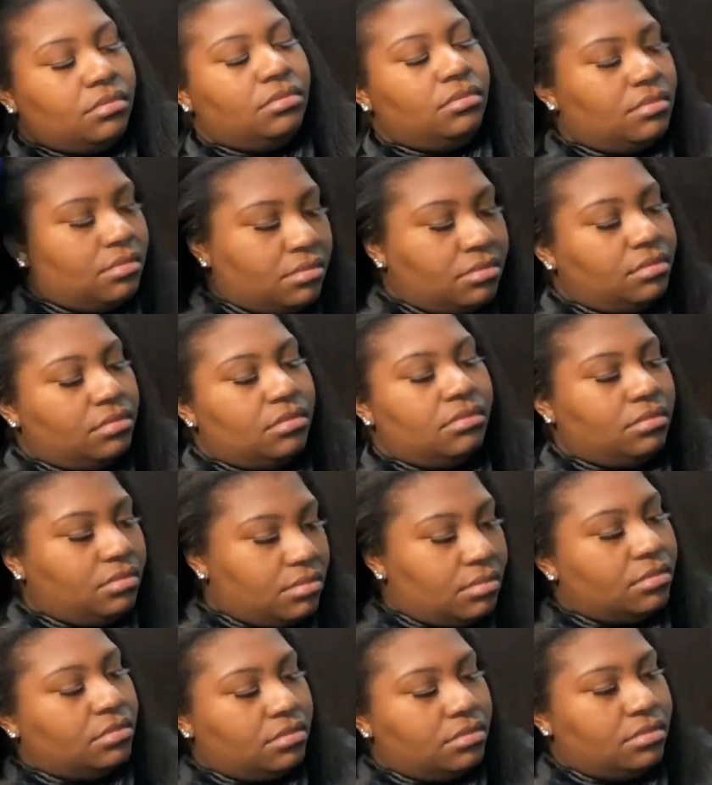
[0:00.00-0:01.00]

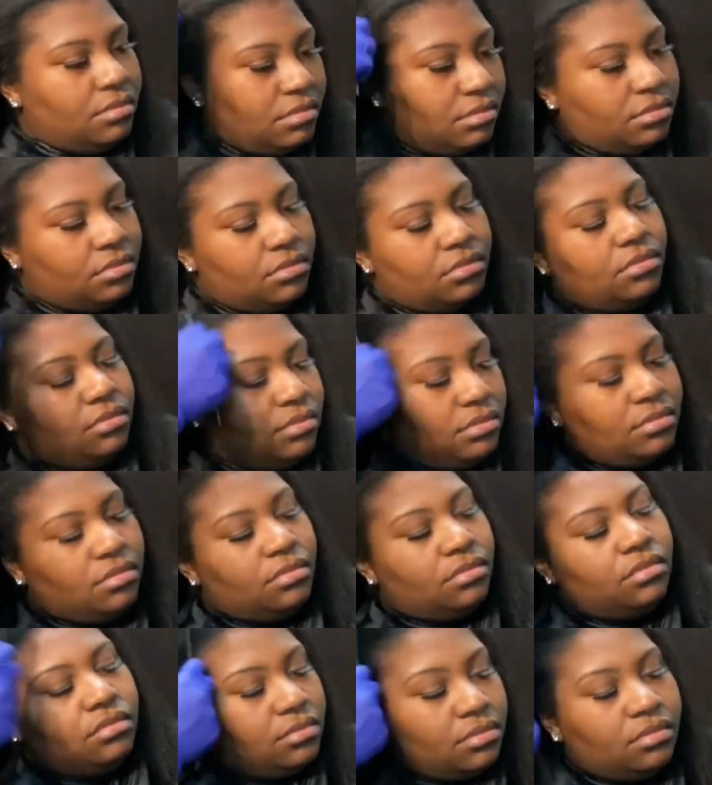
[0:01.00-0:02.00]

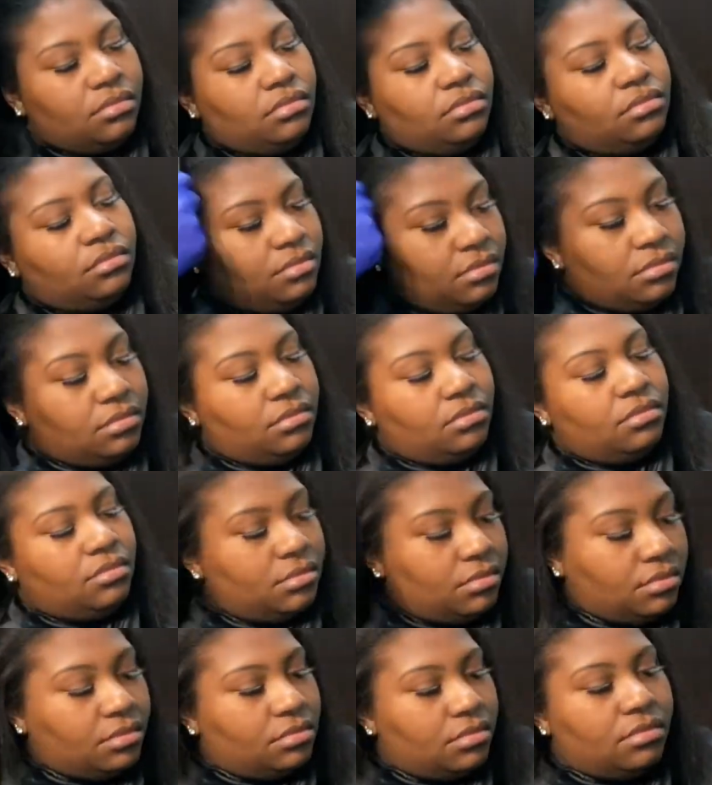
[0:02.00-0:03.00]

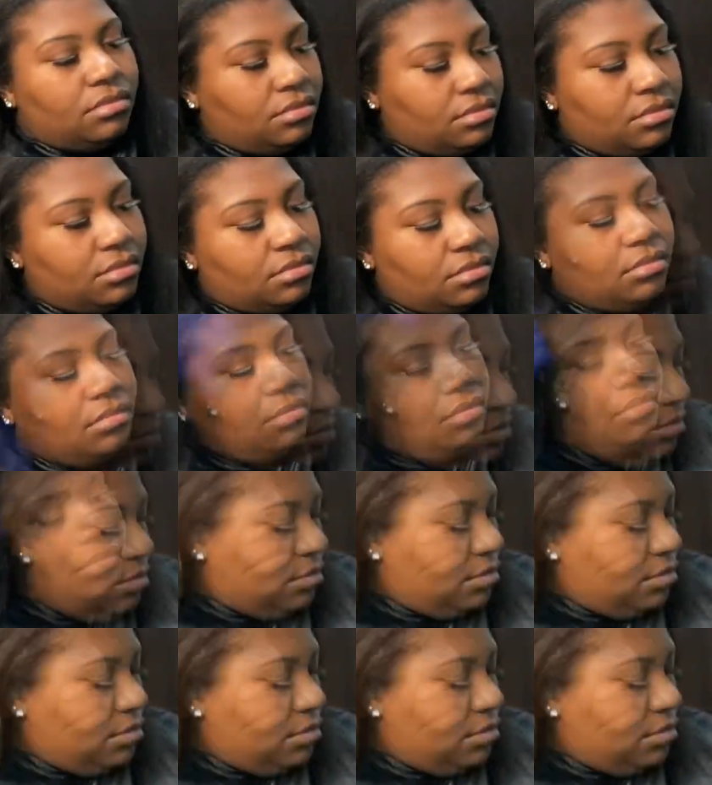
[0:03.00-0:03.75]
(silence)